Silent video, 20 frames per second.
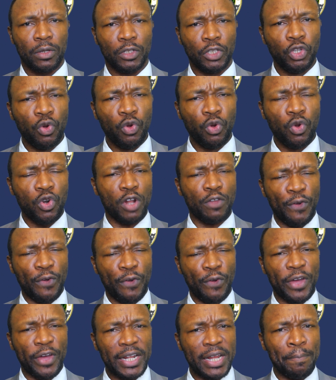Do not
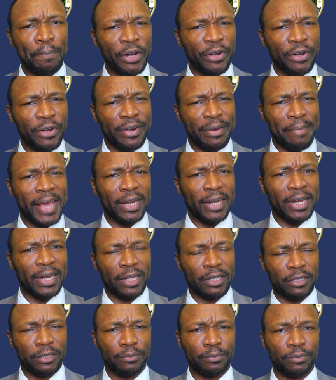forget and be reminded,
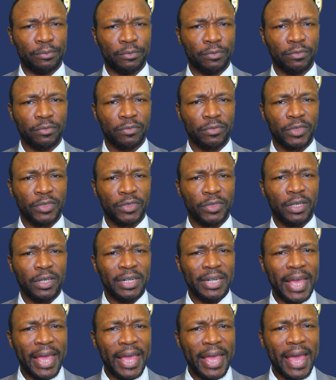
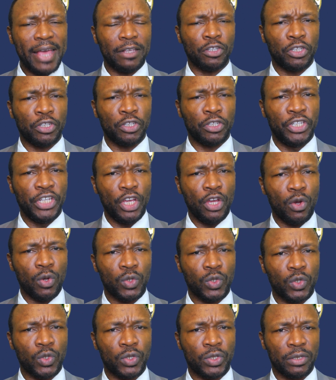the
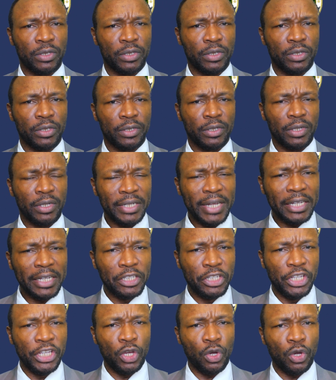SDOs, the
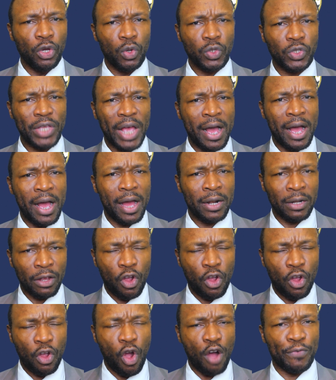DOs and
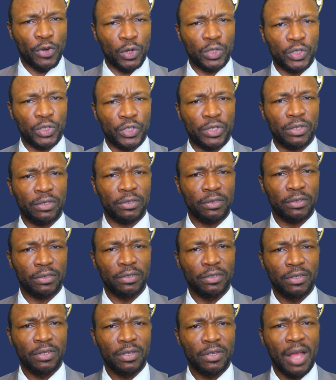governors
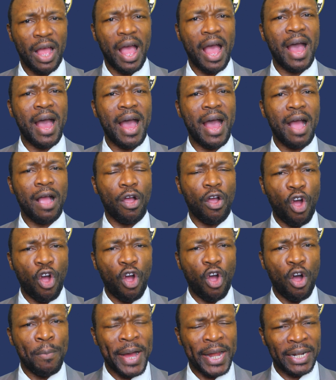are
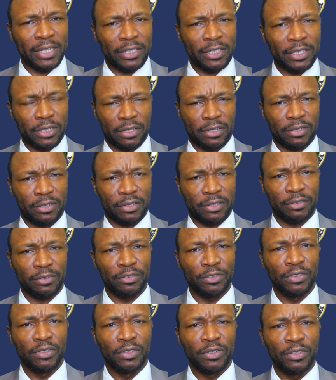commanders
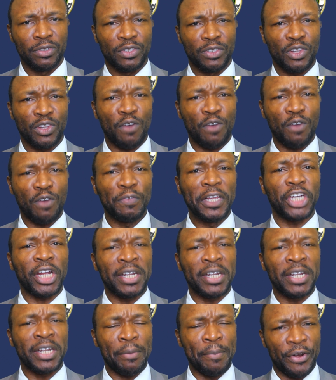of the
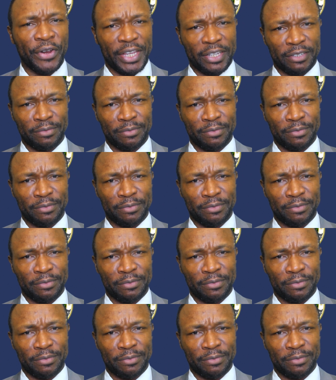gendarmerie,